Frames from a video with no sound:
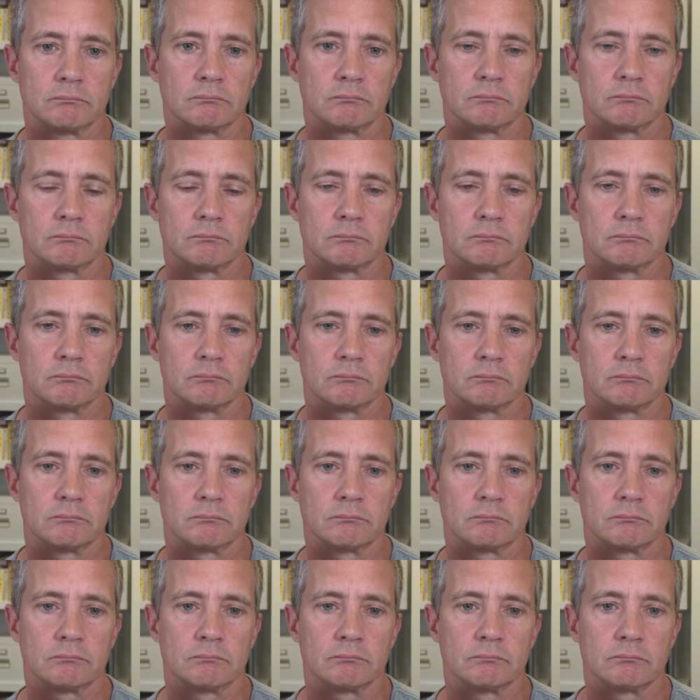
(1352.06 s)

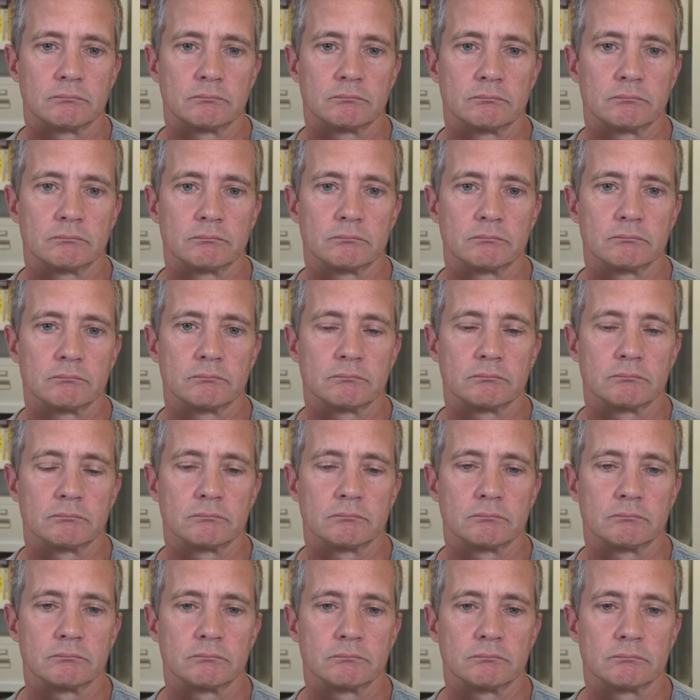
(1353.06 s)

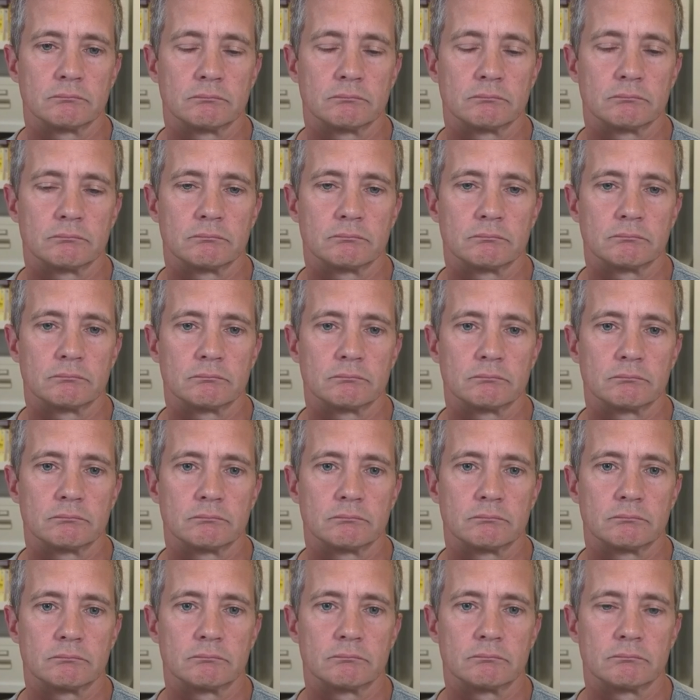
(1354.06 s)

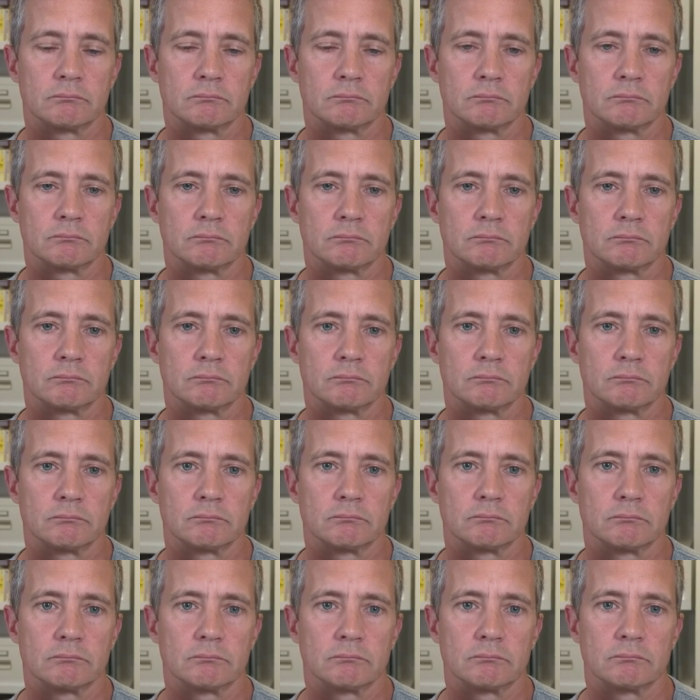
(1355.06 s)

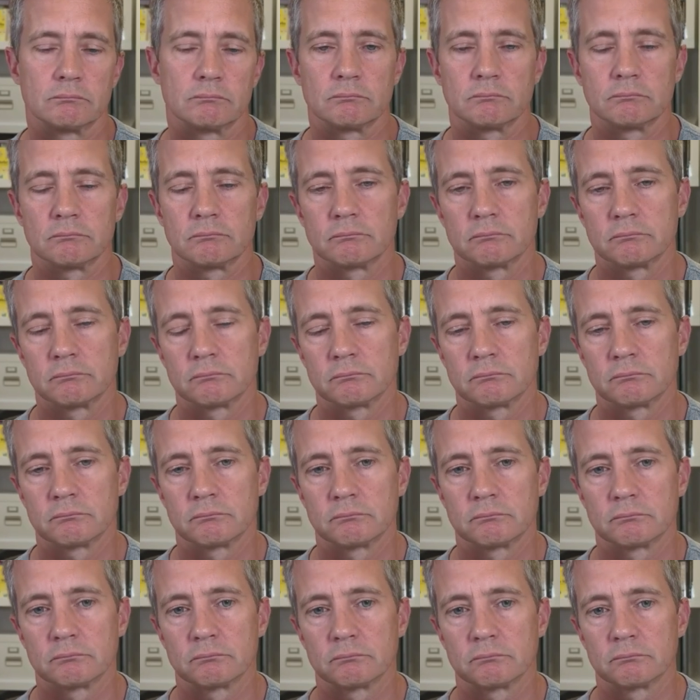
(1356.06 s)

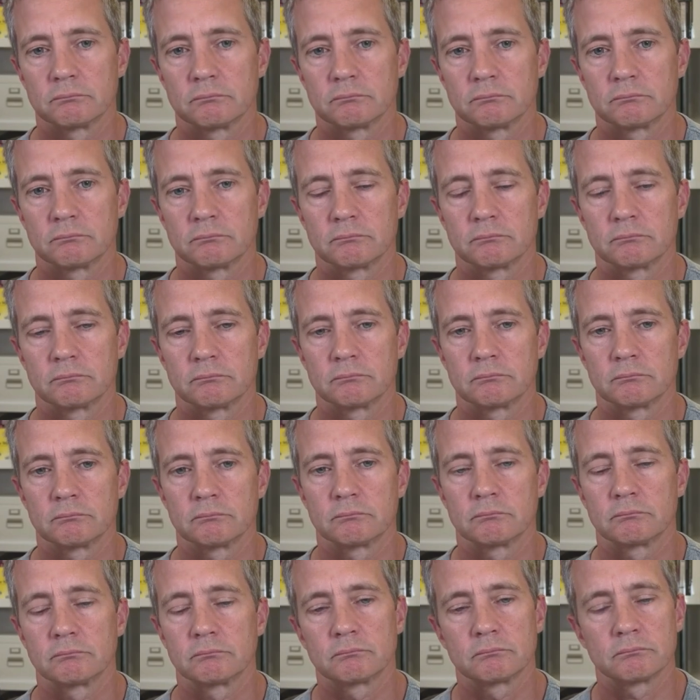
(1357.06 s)

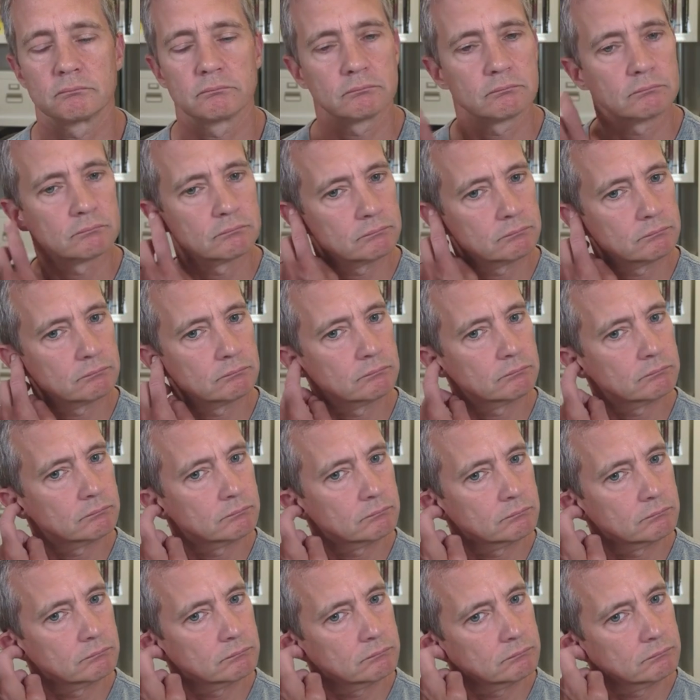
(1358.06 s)

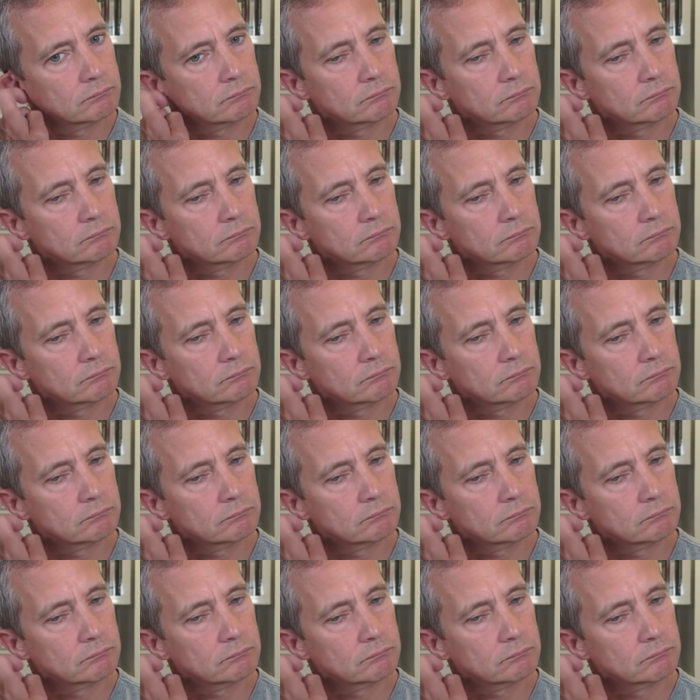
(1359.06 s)
[no speech]